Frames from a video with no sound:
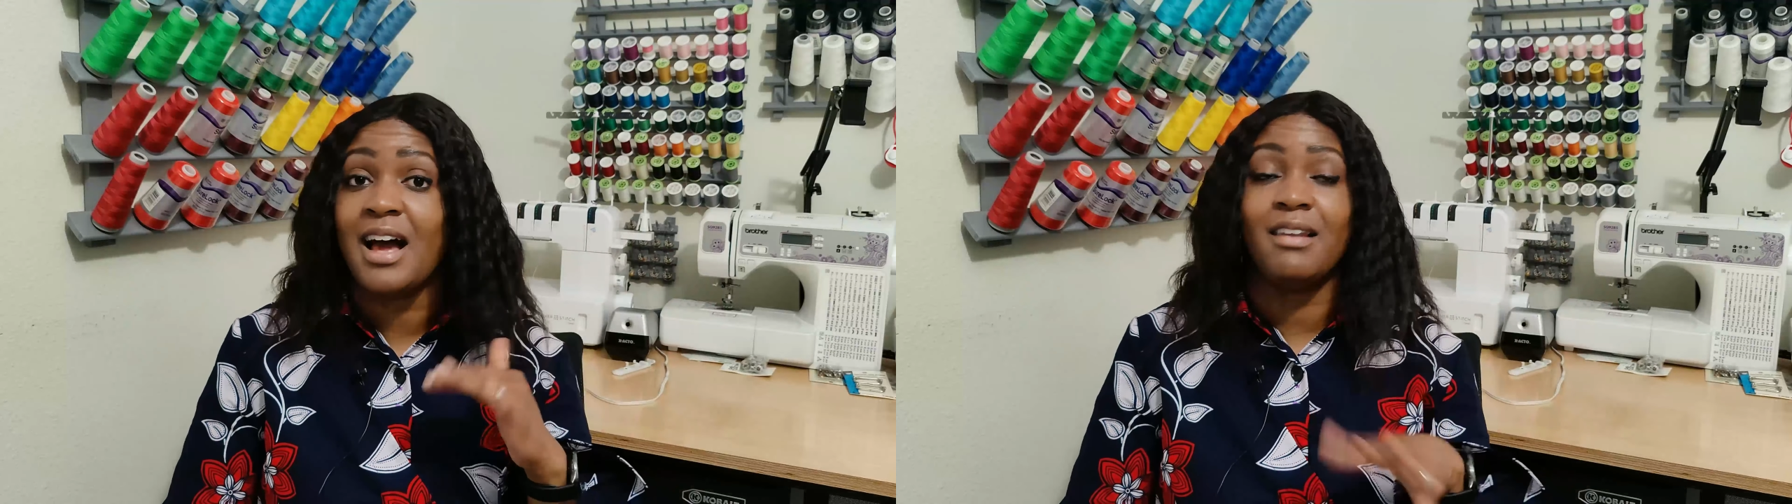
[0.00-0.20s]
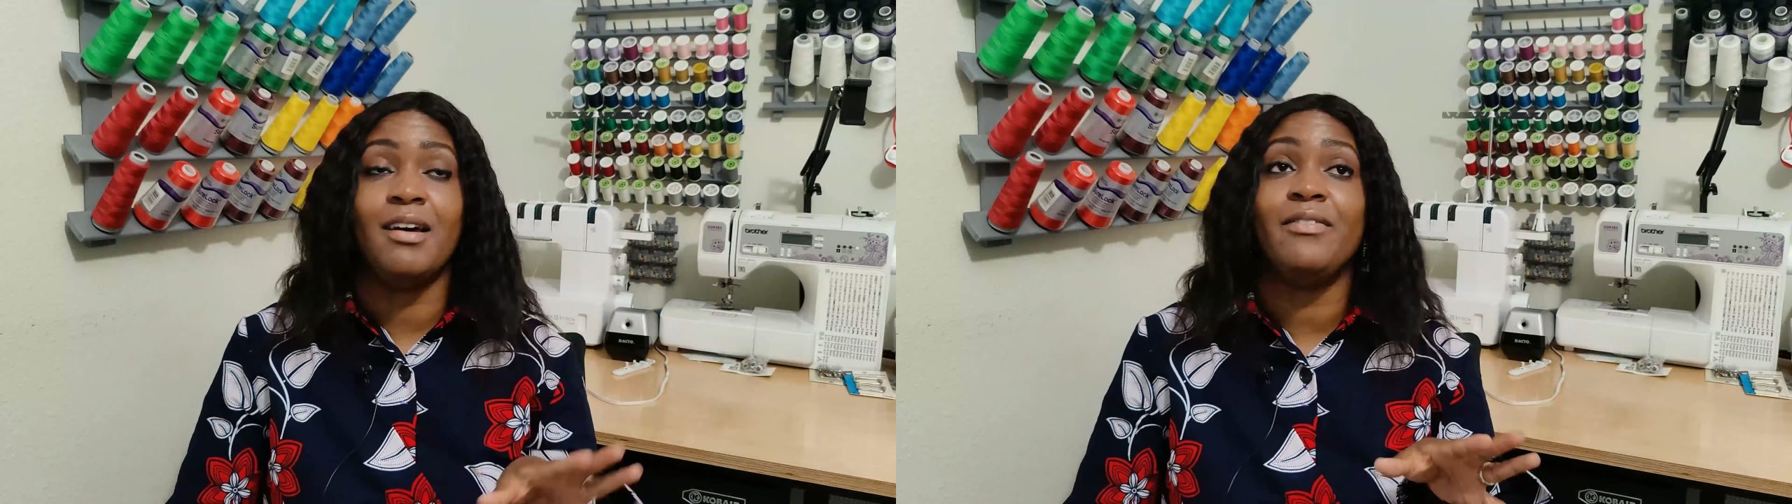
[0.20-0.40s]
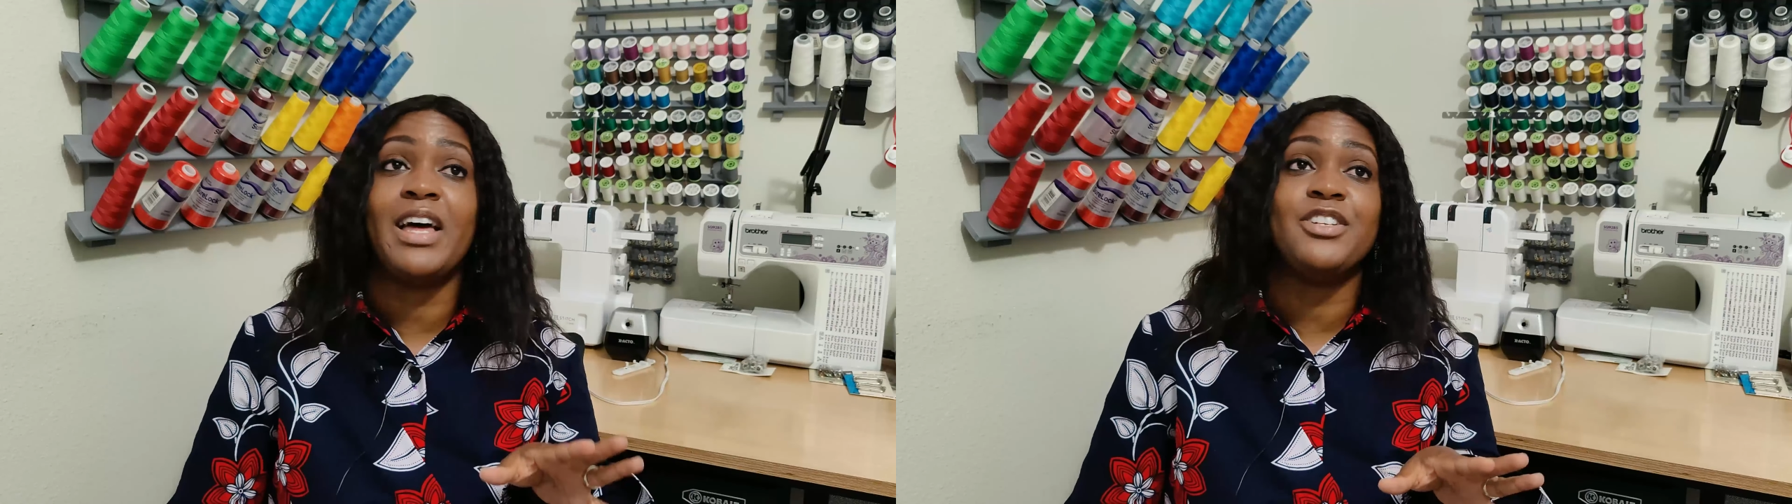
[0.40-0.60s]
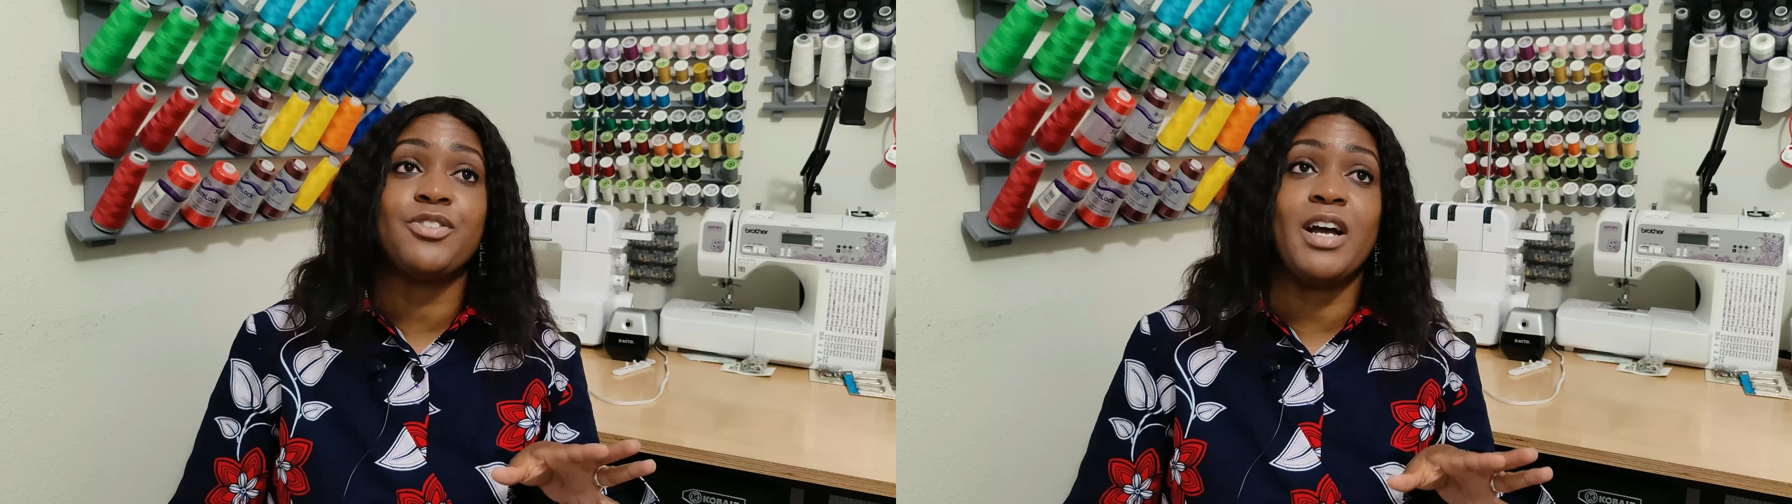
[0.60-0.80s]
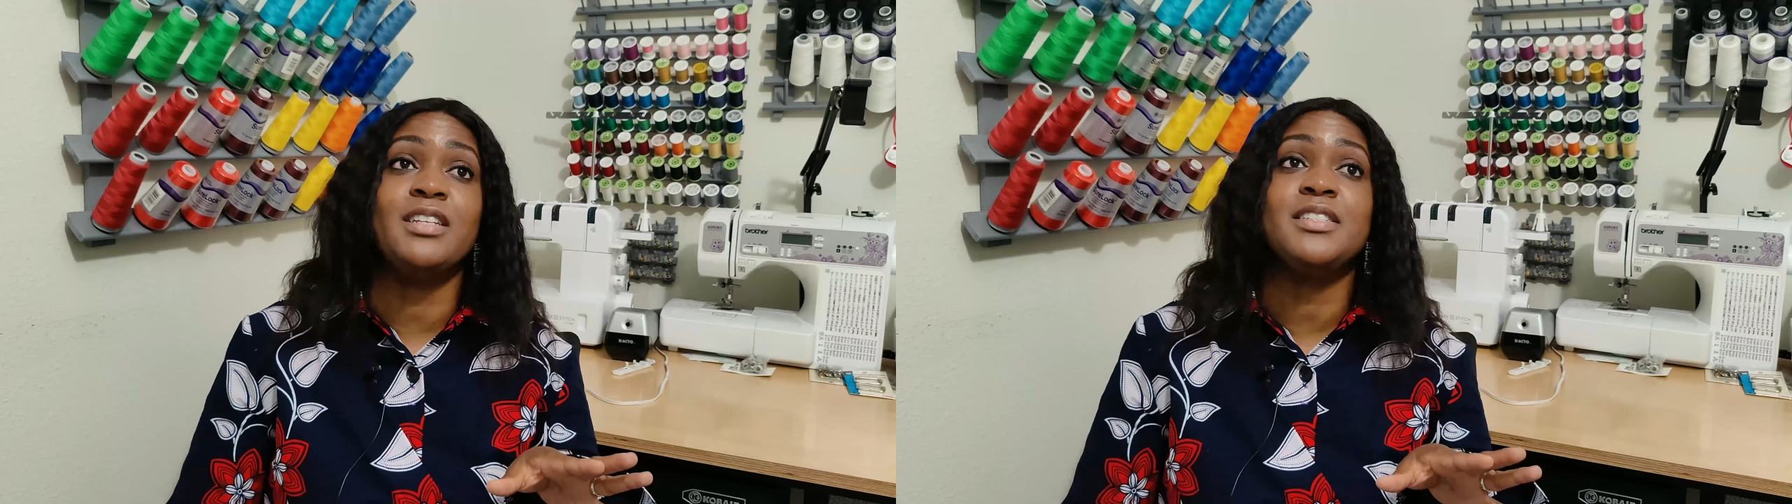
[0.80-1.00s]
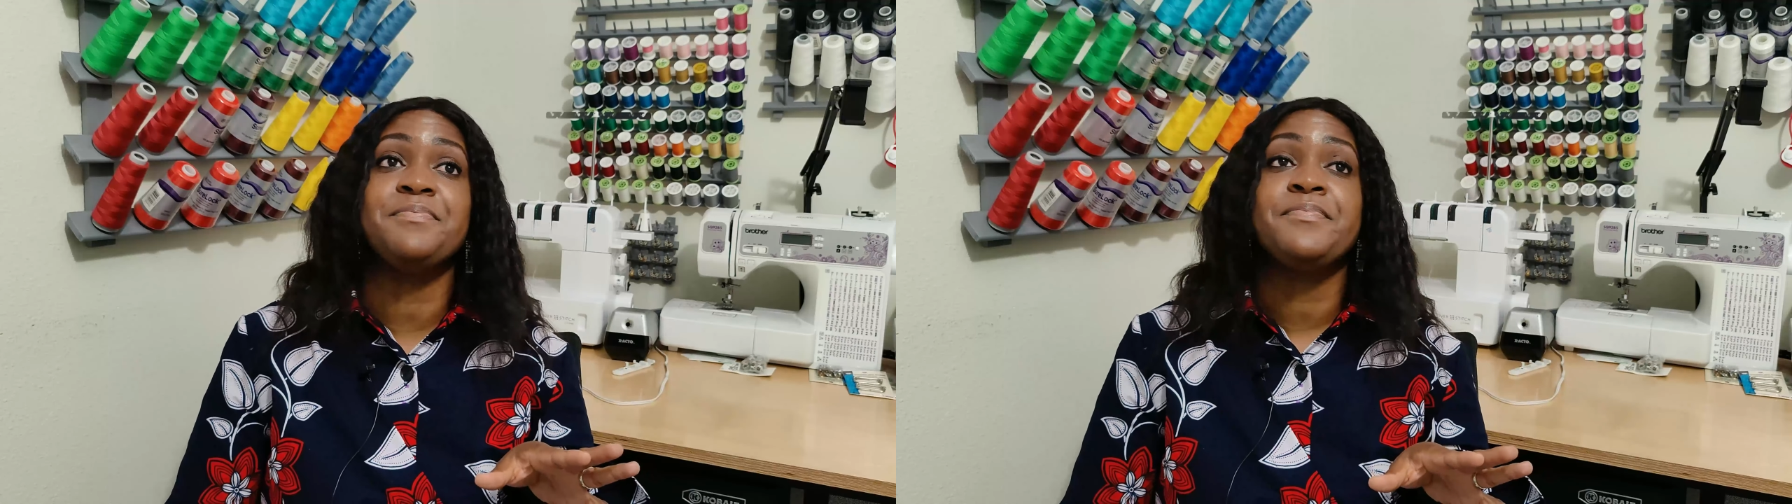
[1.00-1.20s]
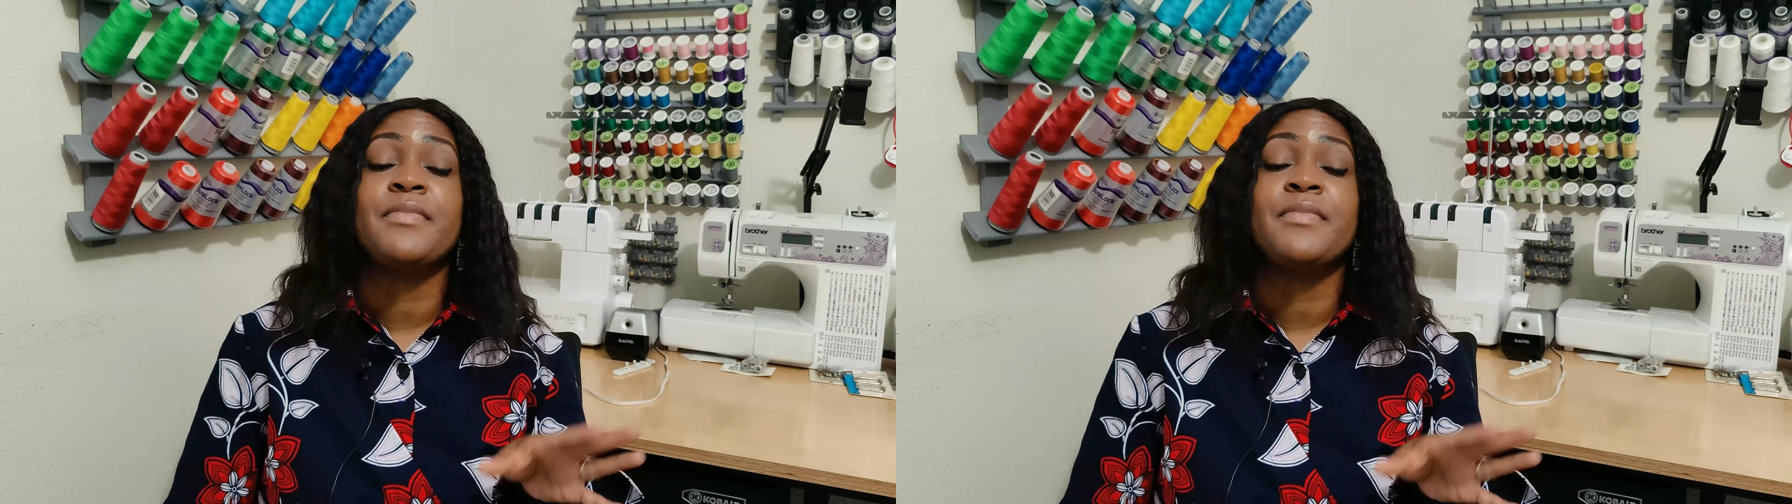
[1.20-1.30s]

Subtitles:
I love that dress.